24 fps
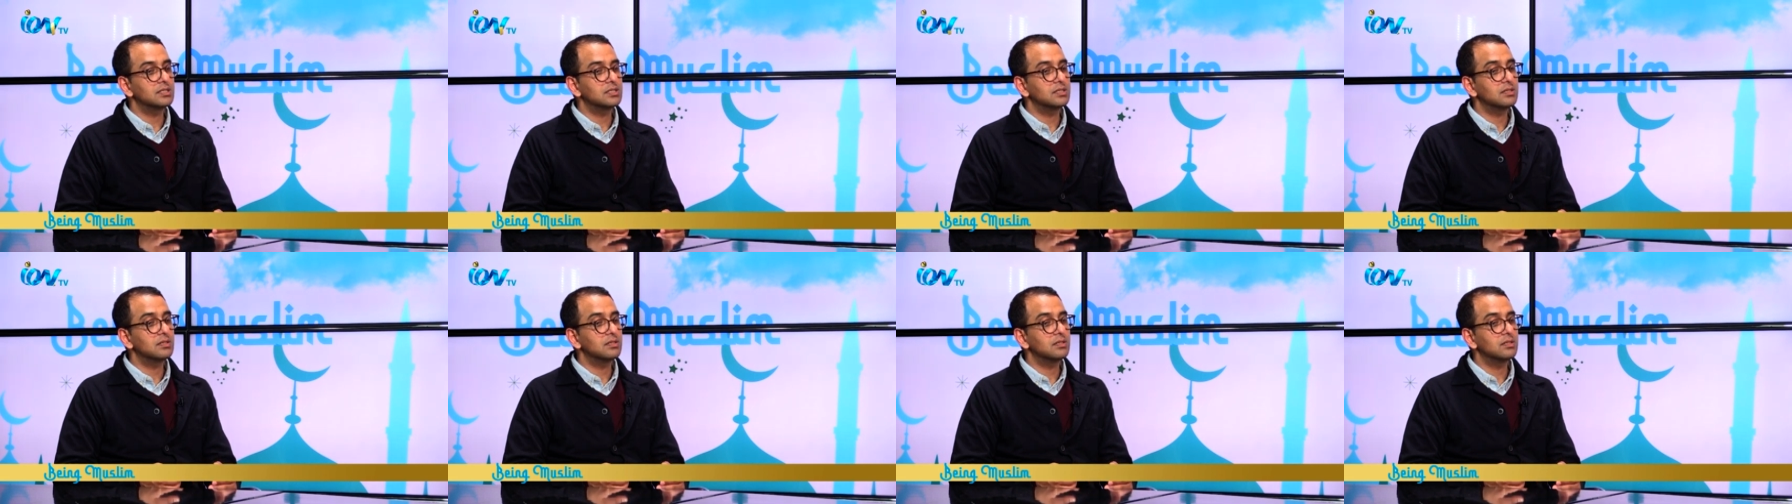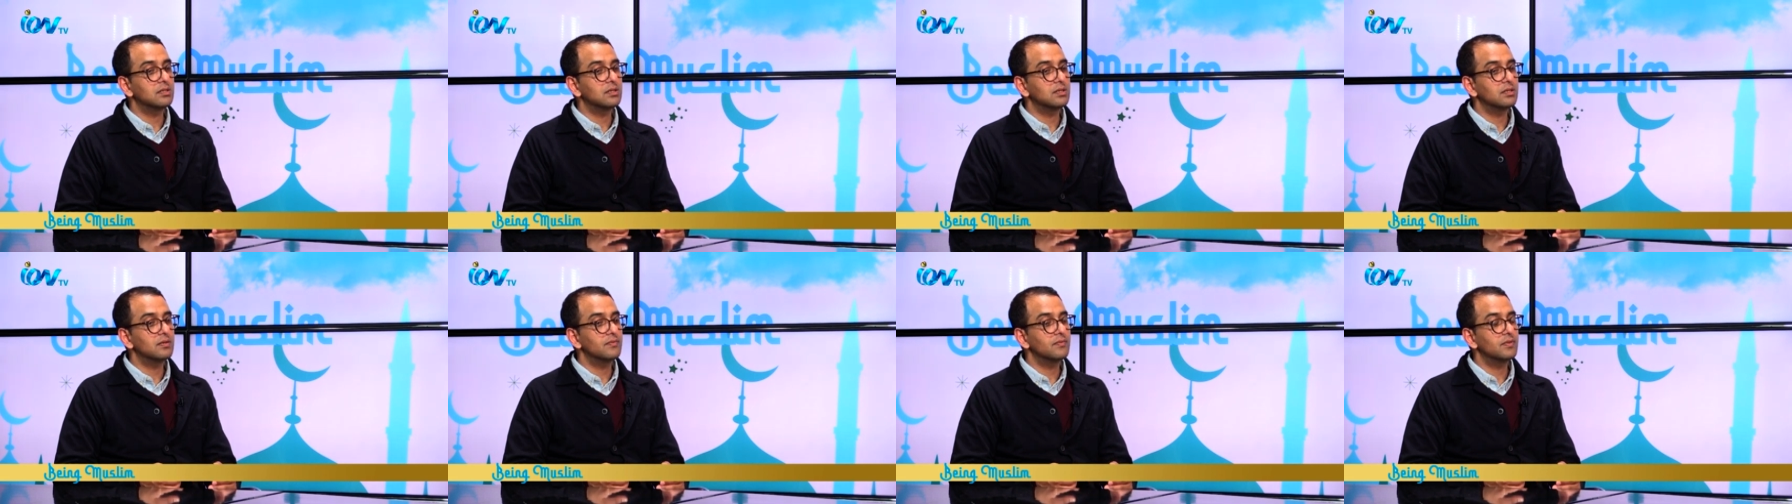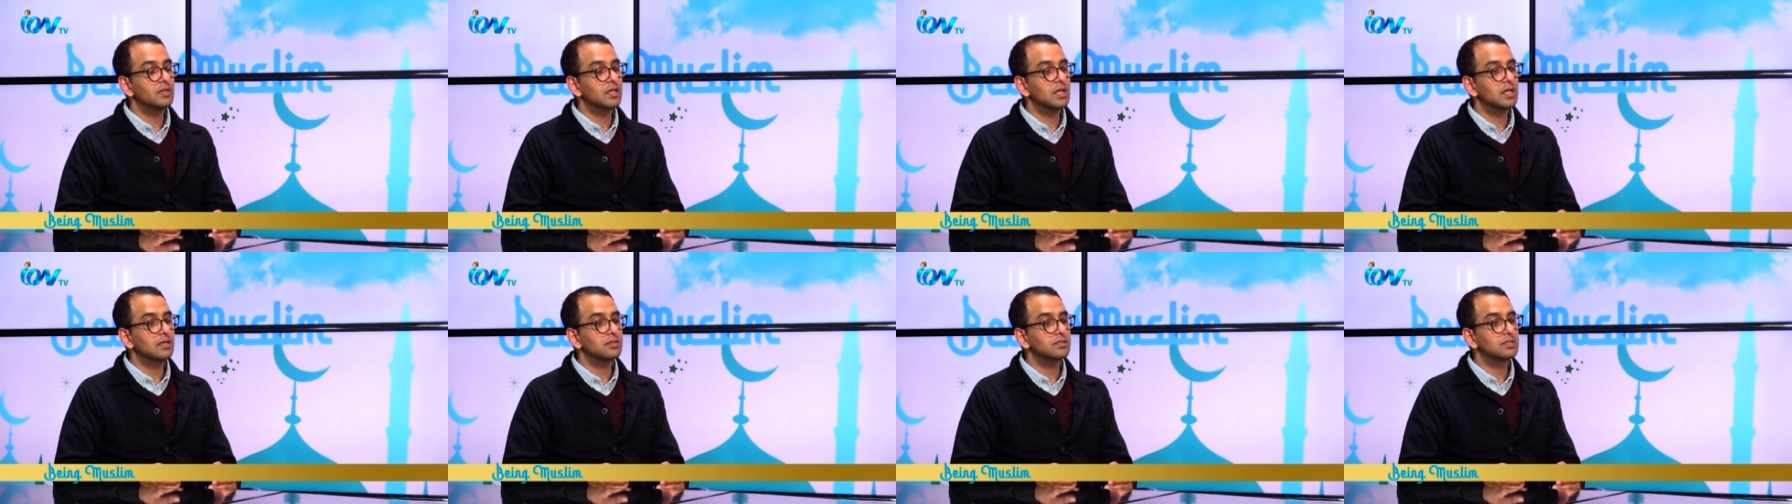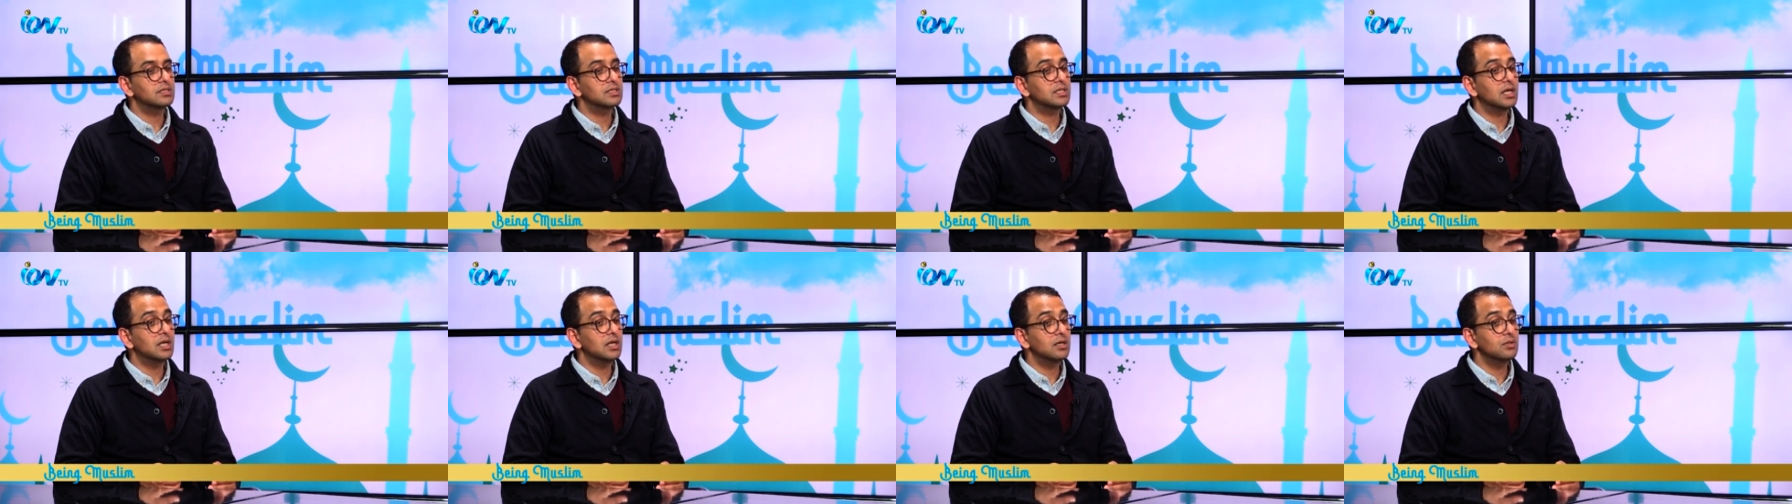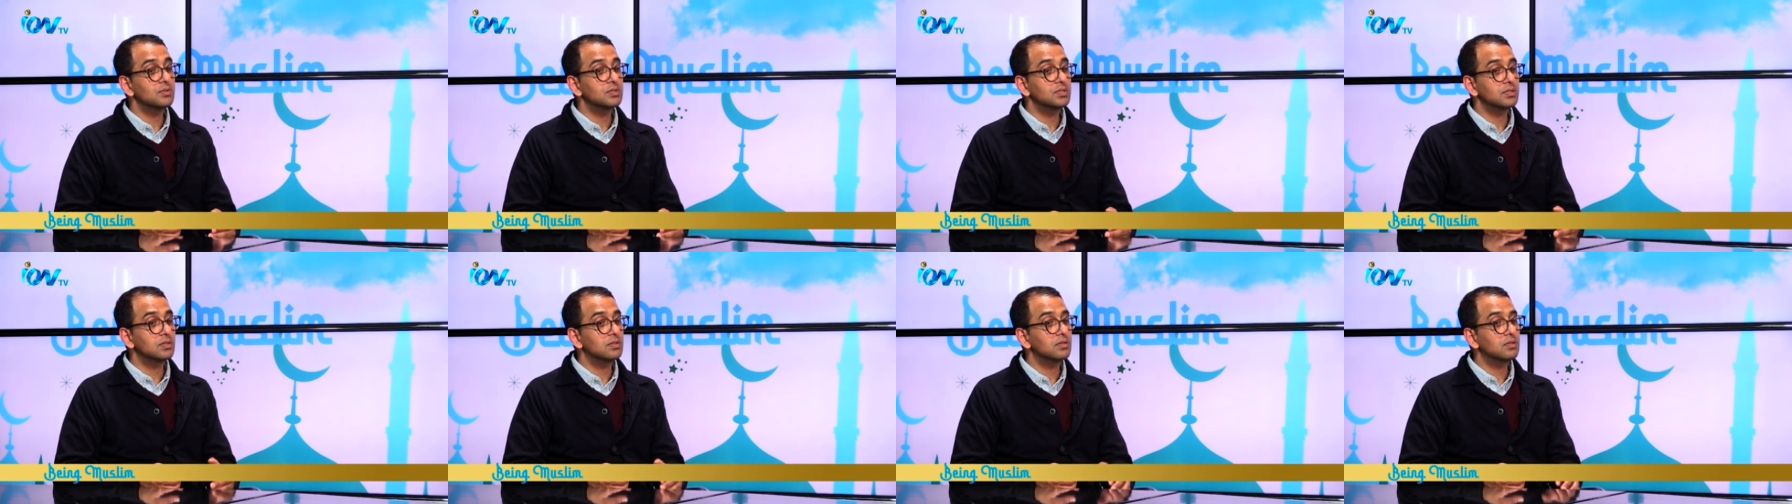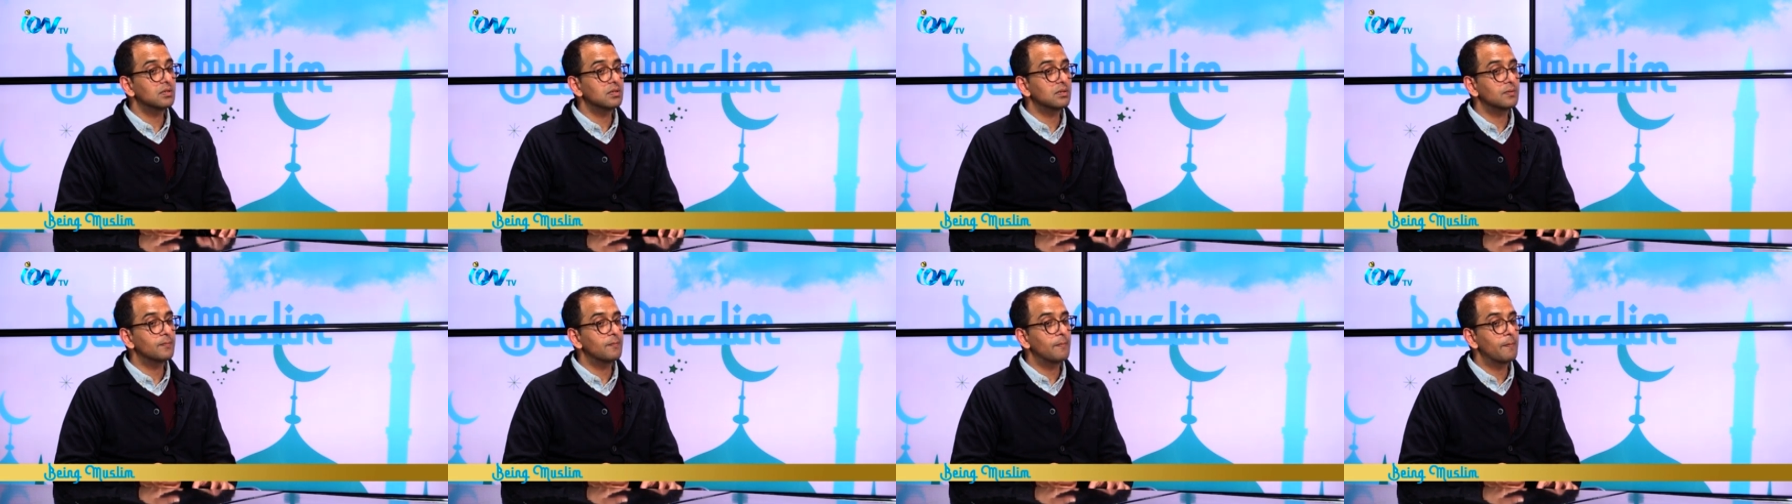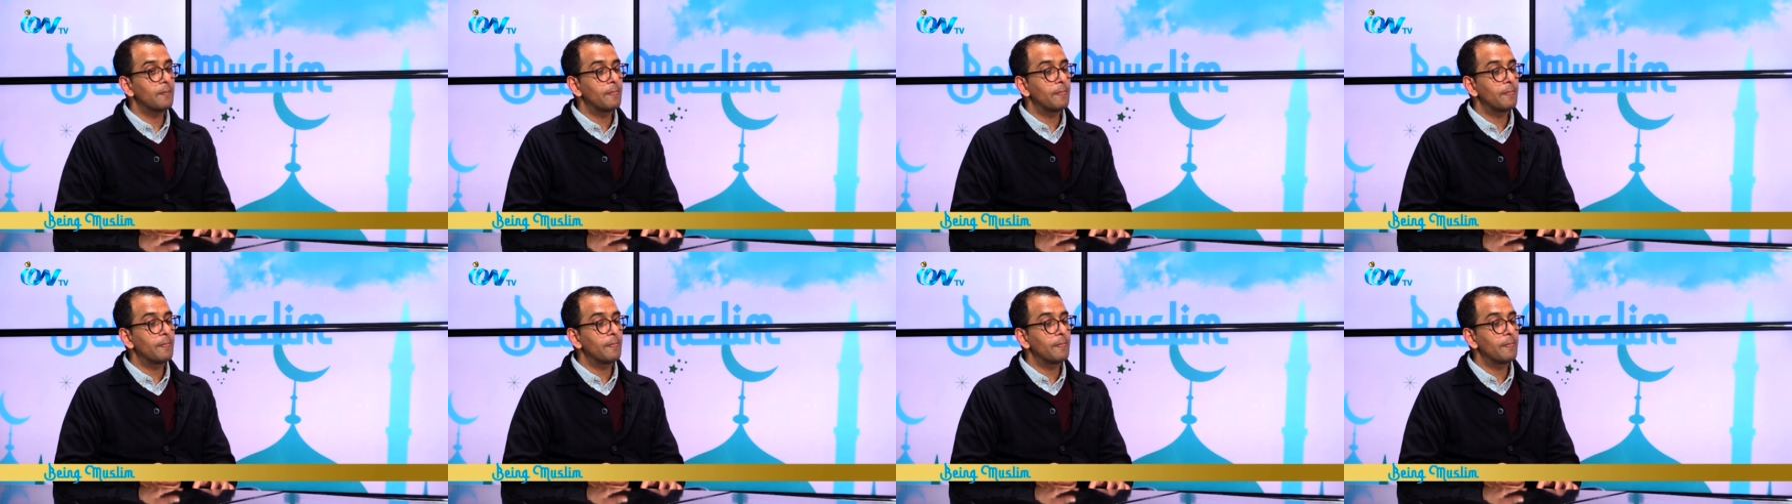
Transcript: and a lot of the elders, I also know